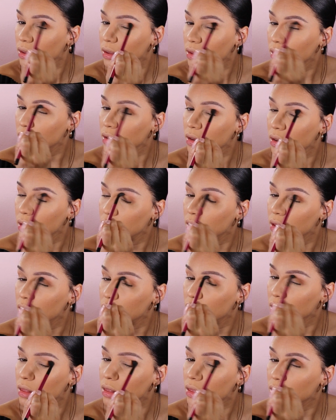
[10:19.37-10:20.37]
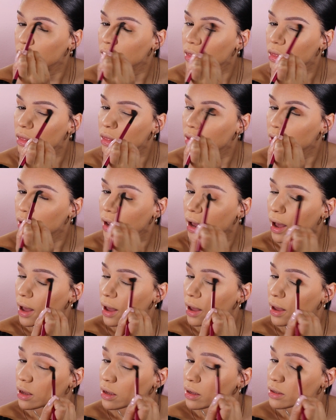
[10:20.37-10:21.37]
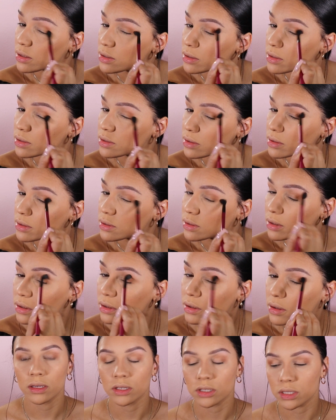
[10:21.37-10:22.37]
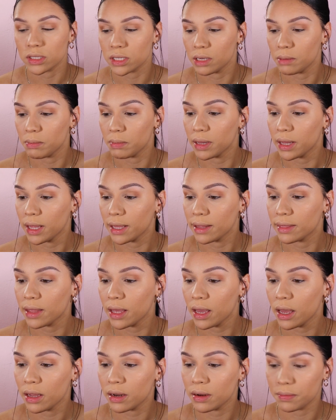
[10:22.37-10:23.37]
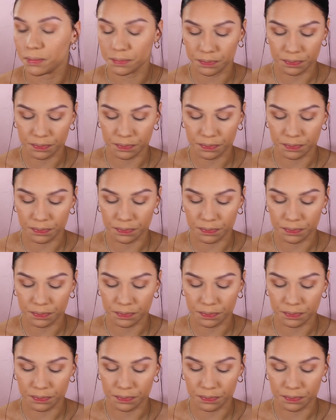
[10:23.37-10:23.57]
in the eyes. Just keep it like that.